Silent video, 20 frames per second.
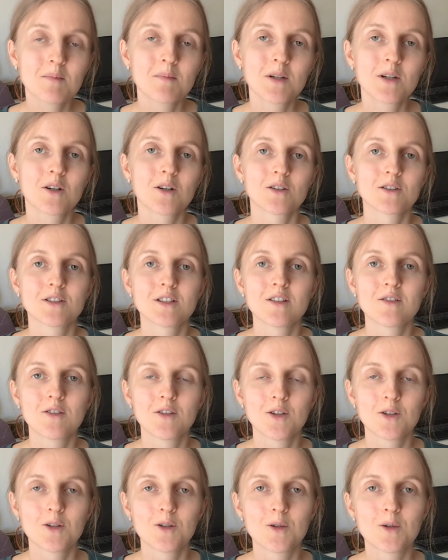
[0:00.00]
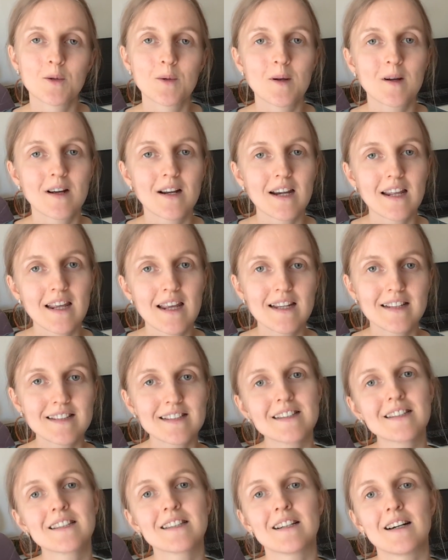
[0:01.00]
because if you
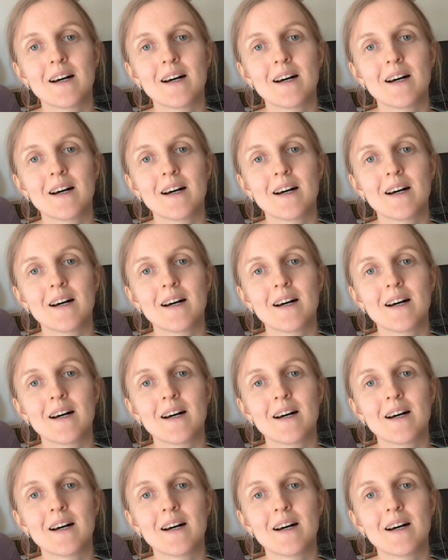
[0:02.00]
created